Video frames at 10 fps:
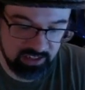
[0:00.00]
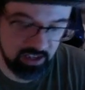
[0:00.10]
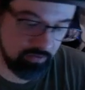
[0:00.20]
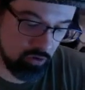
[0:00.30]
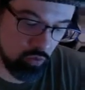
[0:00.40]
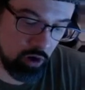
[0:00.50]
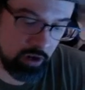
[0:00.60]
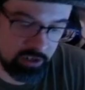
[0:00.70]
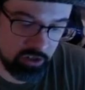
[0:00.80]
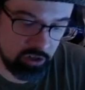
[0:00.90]
if you
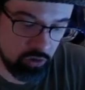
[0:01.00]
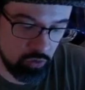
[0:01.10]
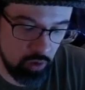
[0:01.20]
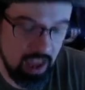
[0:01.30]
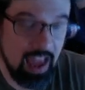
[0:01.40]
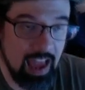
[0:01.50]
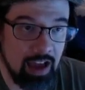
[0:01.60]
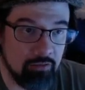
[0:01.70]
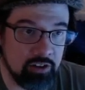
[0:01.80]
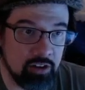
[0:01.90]
wanted to
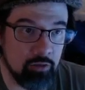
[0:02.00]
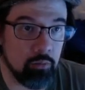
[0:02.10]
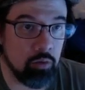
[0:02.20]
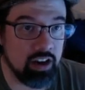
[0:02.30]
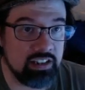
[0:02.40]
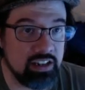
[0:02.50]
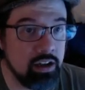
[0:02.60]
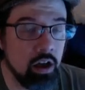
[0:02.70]
have different pricing.